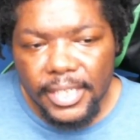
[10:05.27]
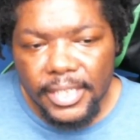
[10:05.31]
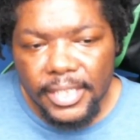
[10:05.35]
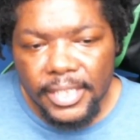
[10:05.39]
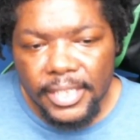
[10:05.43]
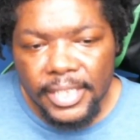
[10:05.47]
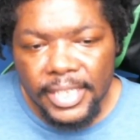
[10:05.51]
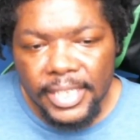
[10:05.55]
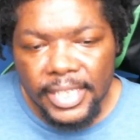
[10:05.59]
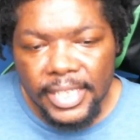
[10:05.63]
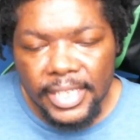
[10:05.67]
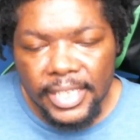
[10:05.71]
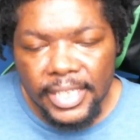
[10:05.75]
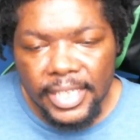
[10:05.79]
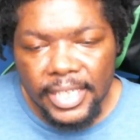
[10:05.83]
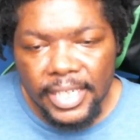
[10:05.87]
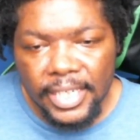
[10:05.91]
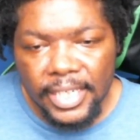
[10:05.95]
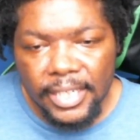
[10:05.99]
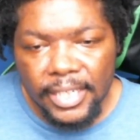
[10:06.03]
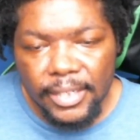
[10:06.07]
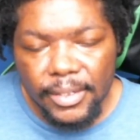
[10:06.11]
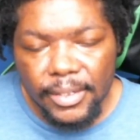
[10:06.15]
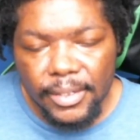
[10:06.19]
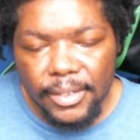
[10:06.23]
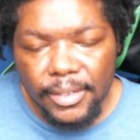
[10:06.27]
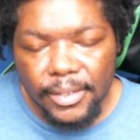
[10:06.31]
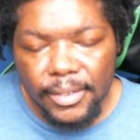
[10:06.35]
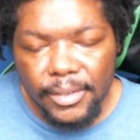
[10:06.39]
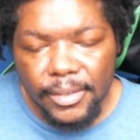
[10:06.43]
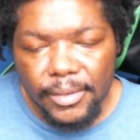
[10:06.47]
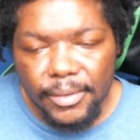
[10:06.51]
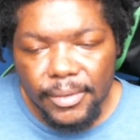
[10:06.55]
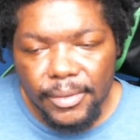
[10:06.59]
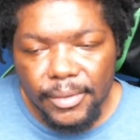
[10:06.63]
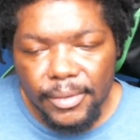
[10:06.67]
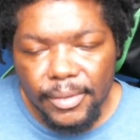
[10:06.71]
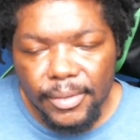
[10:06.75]
the
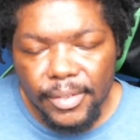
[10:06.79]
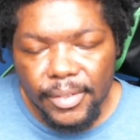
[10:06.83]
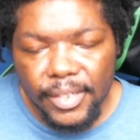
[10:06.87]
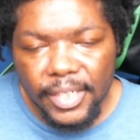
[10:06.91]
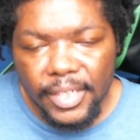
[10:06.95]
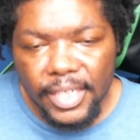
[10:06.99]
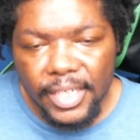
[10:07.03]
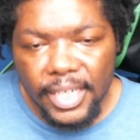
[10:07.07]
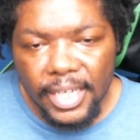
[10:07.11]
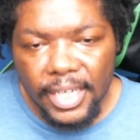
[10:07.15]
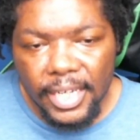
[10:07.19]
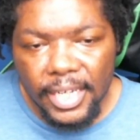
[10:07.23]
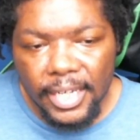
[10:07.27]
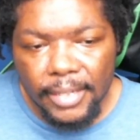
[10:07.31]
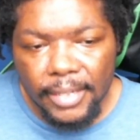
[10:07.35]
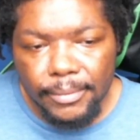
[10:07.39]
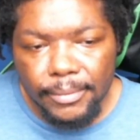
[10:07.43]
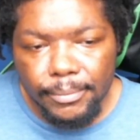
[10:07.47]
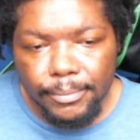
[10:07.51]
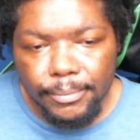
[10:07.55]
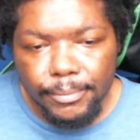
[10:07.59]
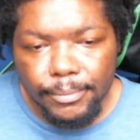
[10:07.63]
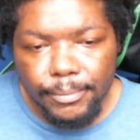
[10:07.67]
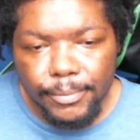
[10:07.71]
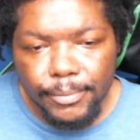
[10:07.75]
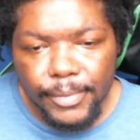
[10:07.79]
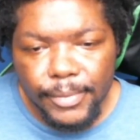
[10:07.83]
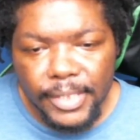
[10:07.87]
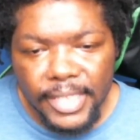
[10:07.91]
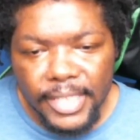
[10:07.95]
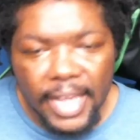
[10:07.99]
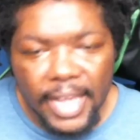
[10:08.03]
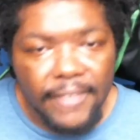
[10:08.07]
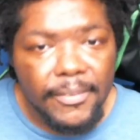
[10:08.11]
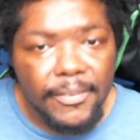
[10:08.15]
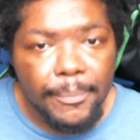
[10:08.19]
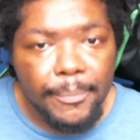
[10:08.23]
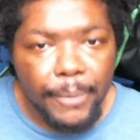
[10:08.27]
uh,
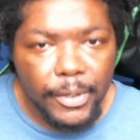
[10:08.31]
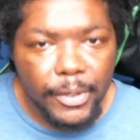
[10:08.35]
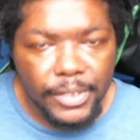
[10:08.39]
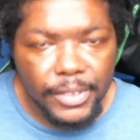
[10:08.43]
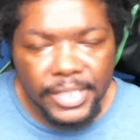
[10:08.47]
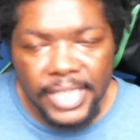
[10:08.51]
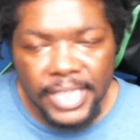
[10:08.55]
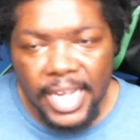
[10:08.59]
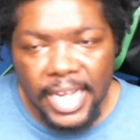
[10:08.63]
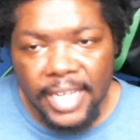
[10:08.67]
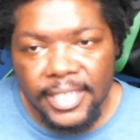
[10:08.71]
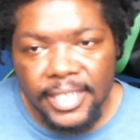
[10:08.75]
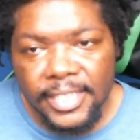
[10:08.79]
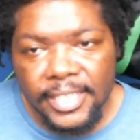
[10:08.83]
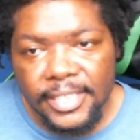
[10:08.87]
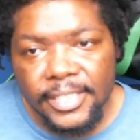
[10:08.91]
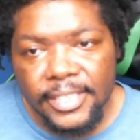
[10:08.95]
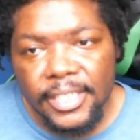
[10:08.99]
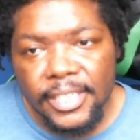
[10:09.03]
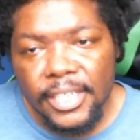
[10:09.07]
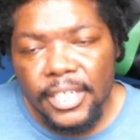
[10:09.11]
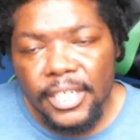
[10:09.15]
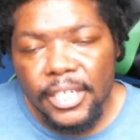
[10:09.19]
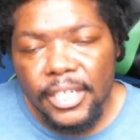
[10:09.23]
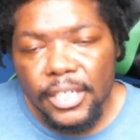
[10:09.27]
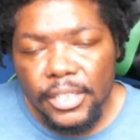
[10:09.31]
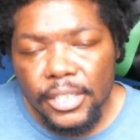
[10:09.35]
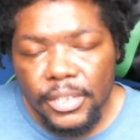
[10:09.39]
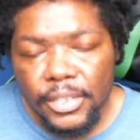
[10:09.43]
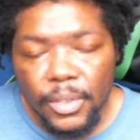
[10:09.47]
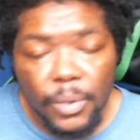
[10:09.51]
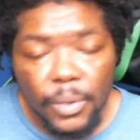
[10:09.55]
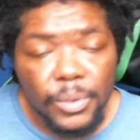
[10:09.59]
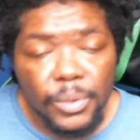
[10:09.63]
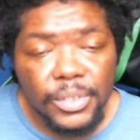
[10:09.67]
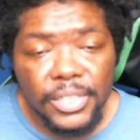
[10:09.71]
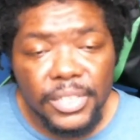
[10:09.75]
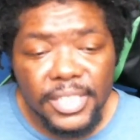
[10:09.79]
Kevin personalities
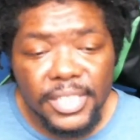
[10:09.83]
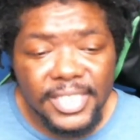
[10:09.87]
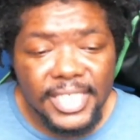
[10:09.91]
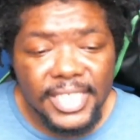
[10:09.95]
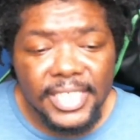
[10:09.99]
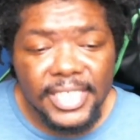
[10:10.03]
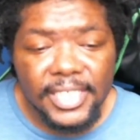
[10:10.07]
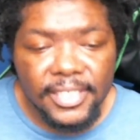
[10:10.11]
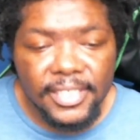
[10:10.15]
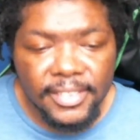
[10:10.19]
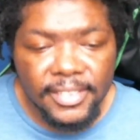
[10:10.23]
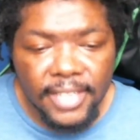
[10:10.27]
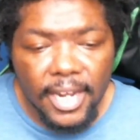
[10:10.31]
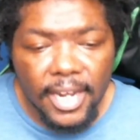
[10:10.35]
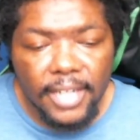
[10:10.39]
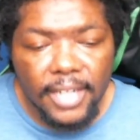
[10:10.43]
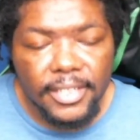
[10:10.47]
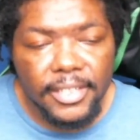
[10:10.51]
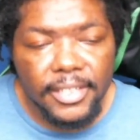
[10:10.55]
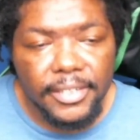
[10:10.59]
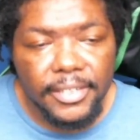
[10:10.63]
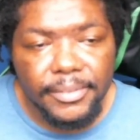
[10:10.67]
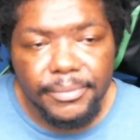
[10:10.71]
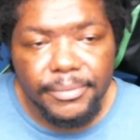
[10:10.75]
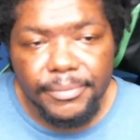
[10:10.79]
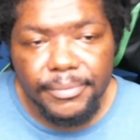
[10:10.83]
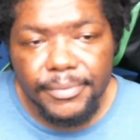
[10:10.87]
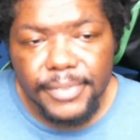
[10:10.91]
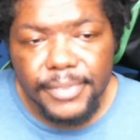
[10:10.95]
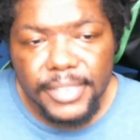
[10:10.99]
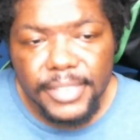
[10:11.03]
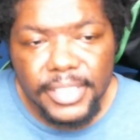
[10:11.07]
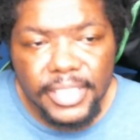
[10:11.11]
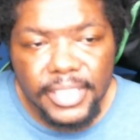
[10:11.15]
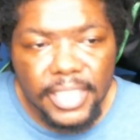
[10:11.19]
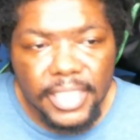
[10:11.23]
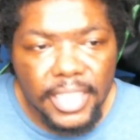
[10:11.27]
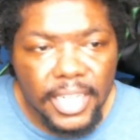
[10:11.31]
goes to see this doctor,
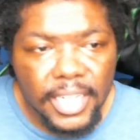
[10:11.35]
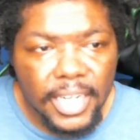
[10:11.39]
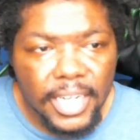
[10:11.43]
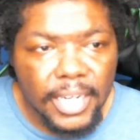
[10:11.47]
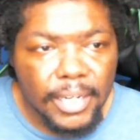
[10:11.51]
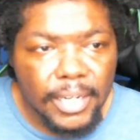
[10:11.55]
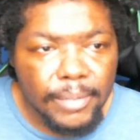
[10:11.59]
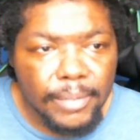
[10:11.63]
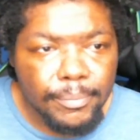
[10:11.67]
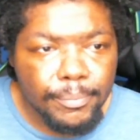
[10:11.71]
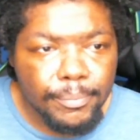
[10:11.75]
uh,